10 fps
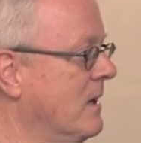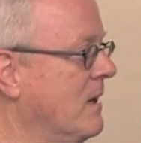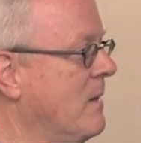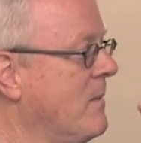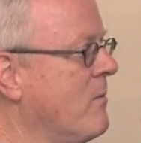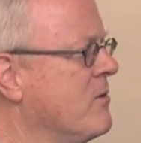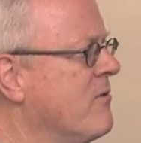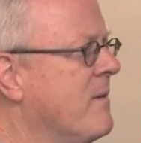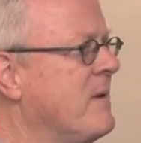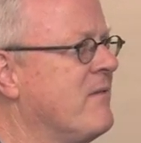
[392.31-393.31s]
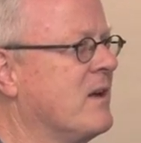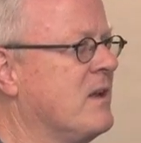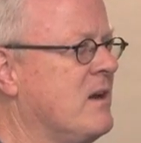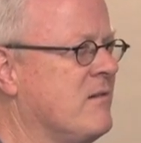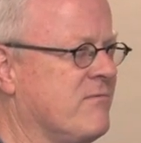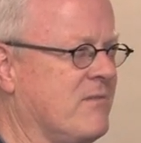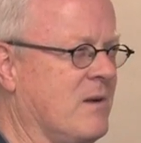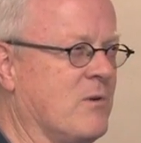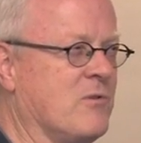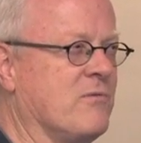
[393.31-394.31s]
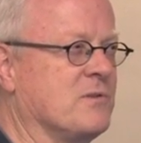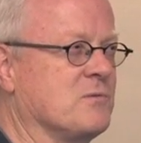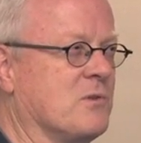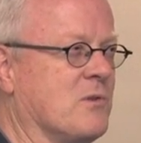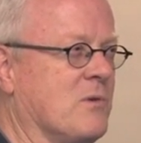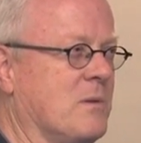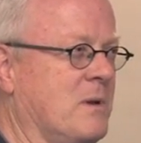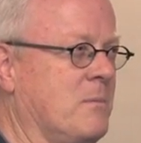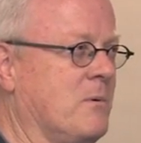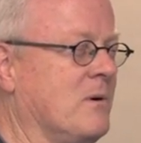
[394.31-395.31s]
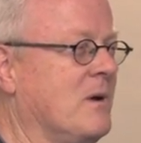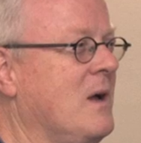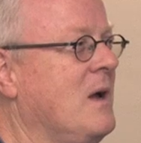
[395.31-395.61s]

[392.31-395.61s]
I wonder if I'm having enough. I wonder if it's with the right people.